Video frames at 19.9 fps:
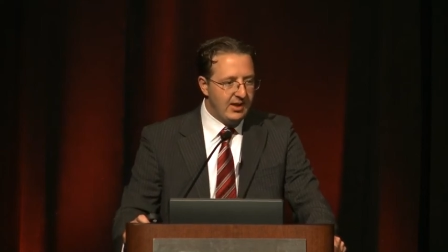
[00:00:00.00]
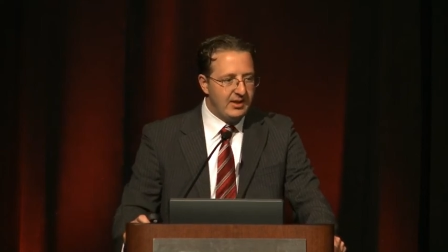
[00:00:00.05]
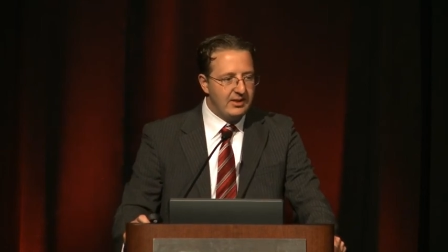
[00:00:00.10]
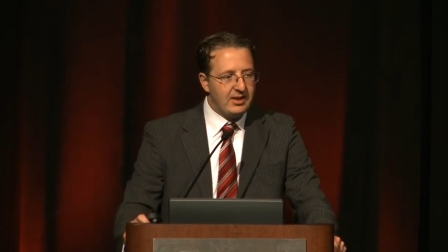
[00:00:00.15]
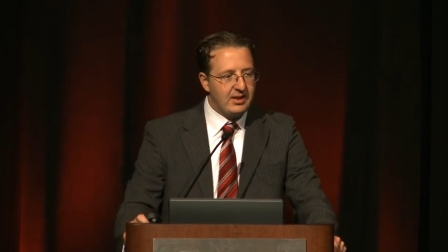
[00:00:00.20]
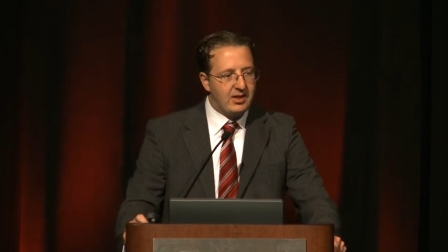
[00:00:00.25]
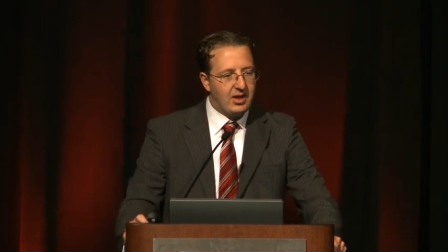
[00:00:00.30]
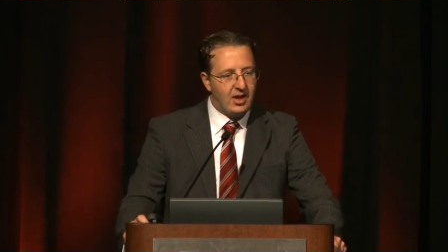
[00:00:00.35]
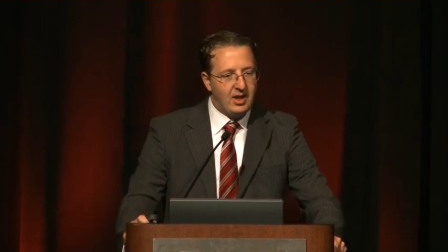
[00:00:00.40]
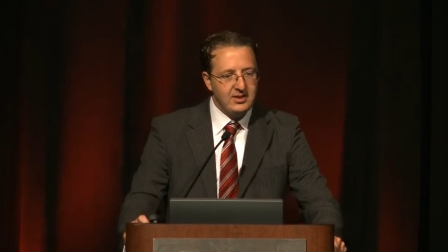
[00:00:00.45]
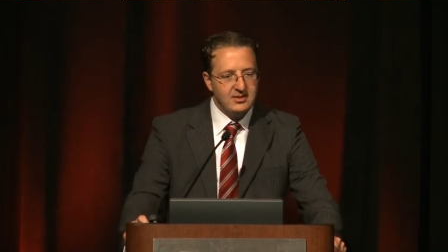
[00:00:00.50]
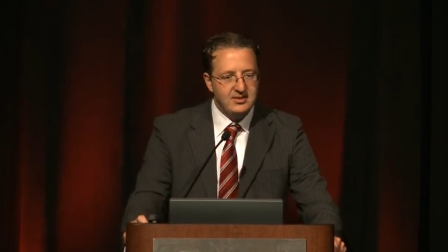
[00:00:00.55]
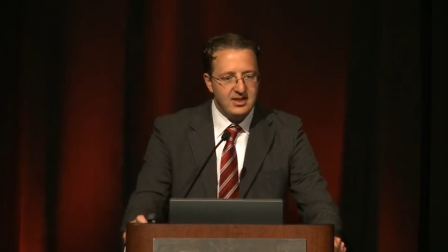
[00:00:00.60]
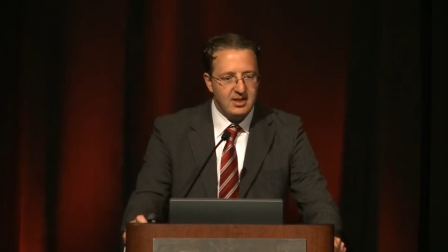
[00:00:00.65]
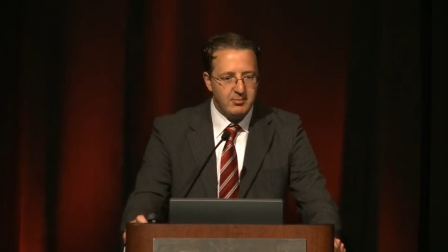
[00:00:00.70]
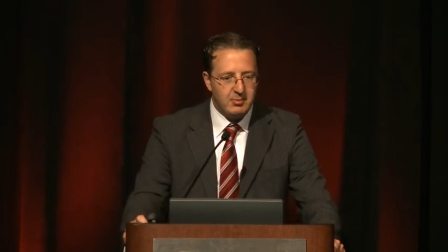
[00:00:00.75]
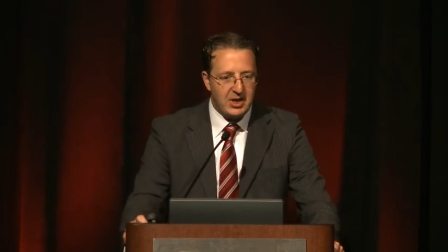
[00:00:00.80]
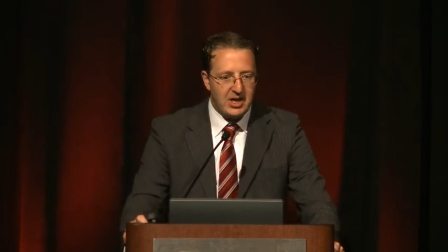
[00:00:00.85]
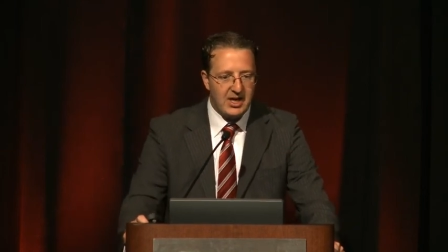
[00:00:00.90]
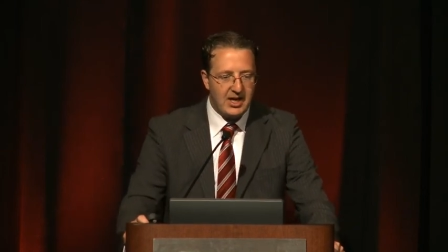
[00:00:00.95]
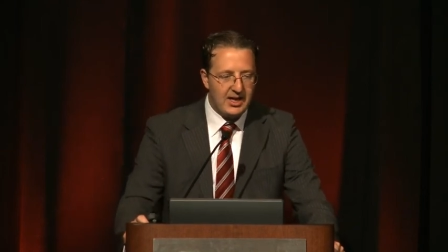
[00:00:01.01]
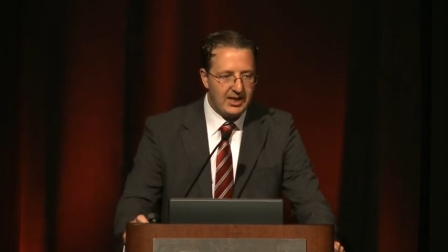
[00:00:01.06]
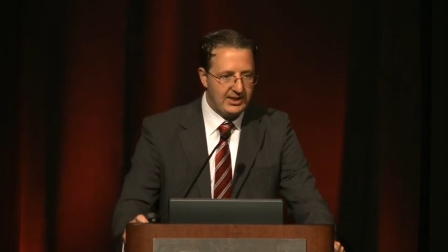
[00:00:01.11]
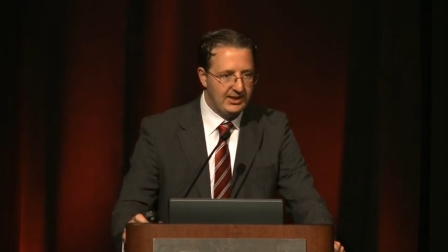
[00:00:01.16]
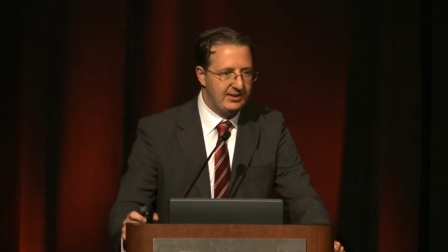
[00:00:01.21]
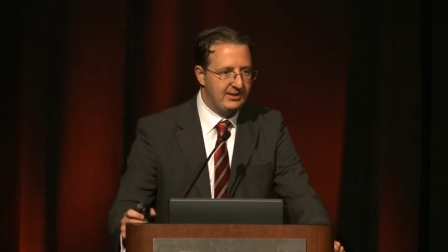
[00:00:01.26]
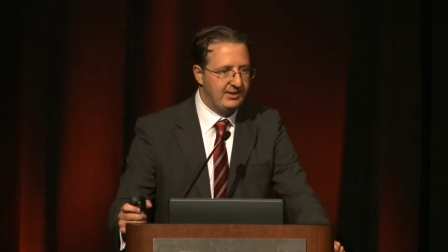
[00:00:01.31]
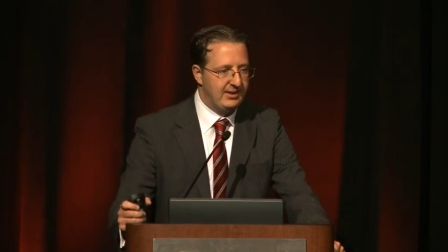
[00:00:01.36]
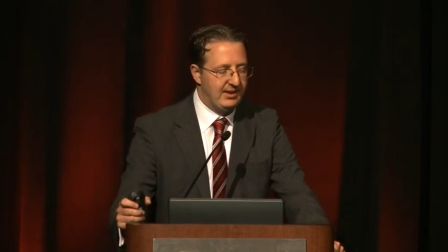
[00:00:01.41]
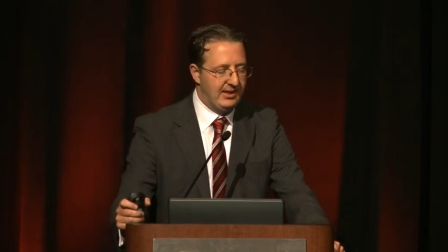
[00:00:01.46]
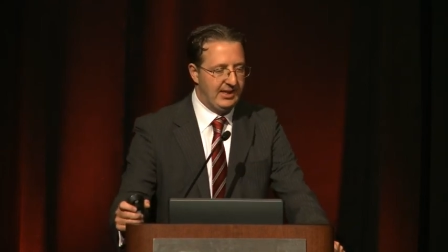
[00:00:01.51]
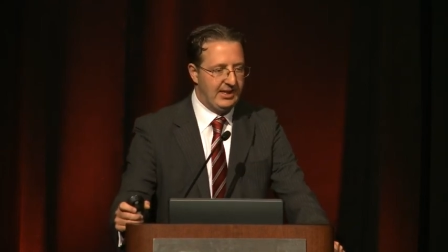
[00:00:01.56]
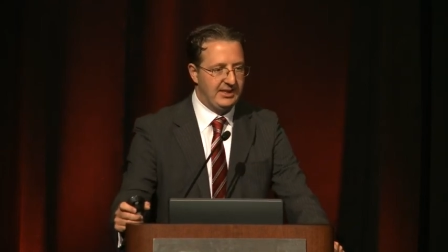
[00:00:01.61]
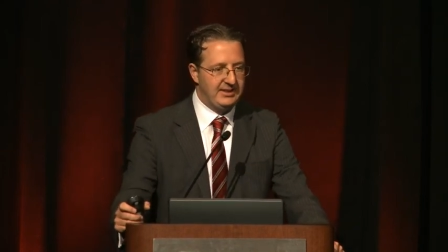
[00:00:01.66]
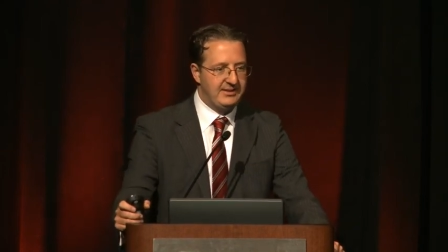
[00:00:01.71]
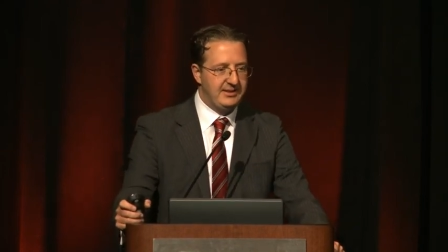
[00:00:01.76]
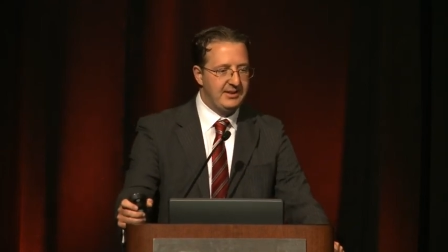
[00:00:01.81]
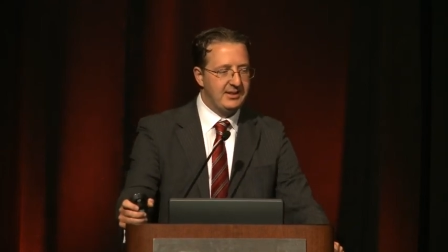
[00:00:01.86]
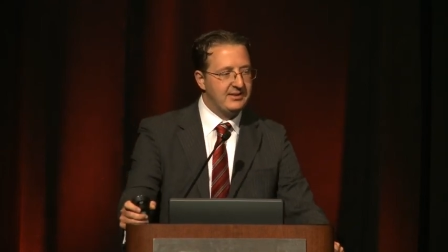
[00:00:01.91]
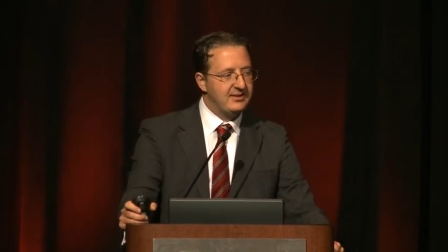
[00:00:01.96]
The concept behind
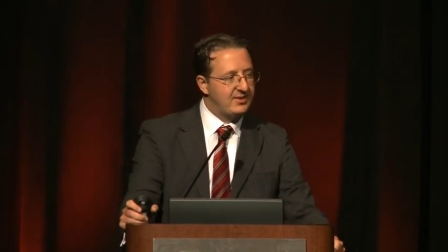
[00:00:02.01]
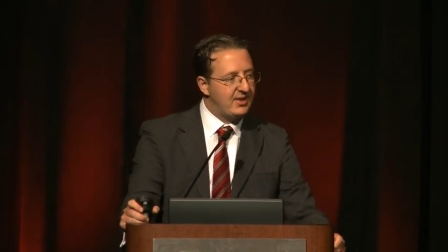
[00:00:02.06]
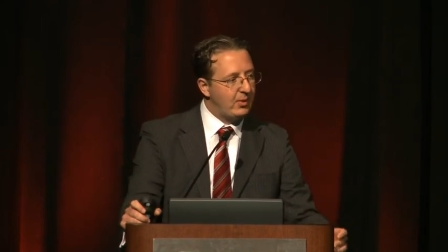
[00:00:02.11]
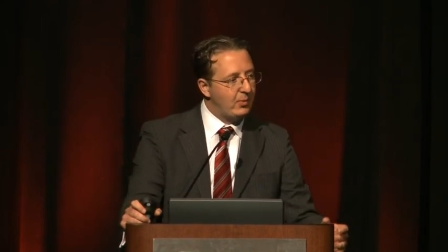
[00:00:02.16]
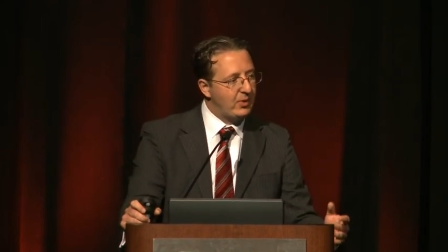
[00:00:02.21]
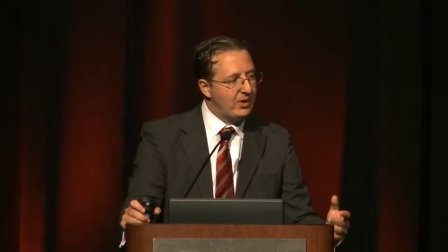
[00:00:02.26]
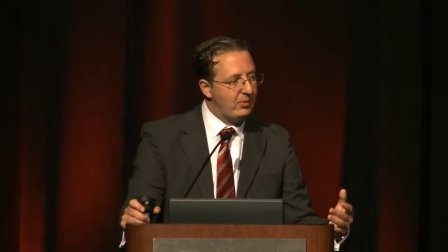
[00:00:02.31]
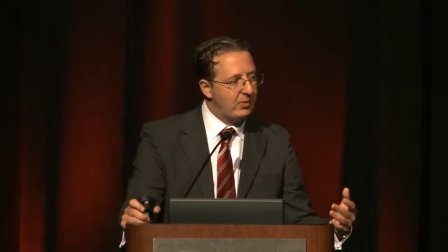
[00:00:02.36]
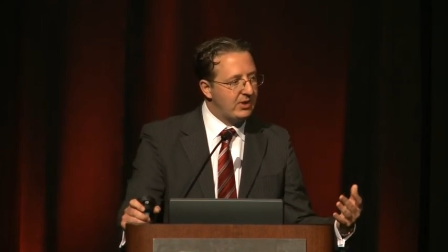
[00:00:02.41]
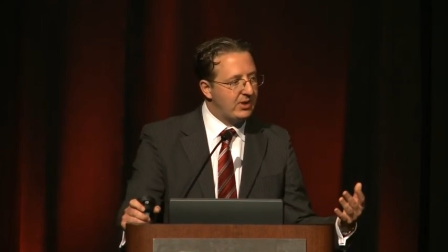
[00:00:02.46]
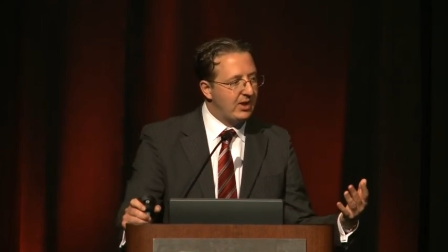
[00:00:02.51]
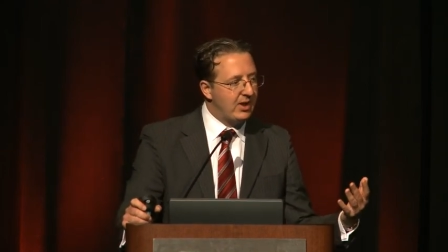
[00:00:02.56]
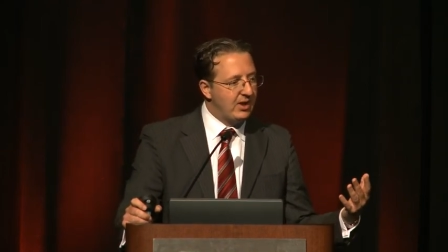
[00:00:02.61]
it is that we would